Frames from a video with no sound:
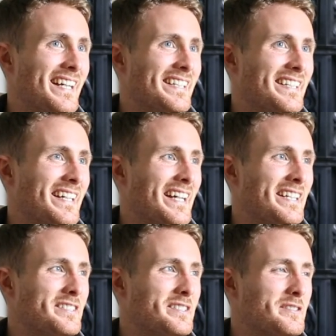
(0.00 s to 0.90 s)
and it
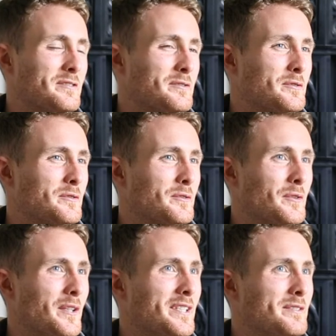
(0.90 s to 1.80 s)
hasn't
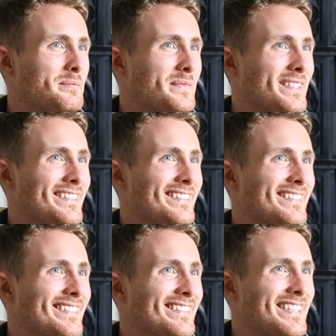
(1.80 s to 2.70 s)
quite
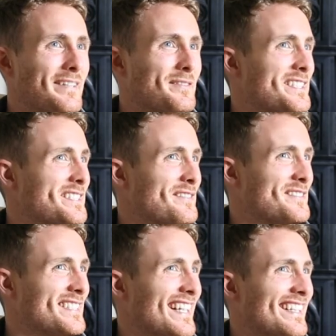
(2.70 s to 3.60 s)
been kept to the
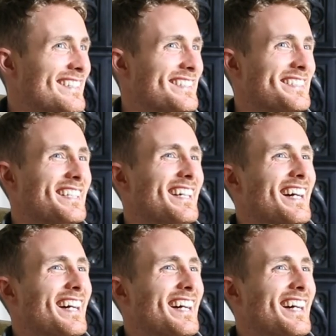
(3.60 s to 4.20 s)
same standard.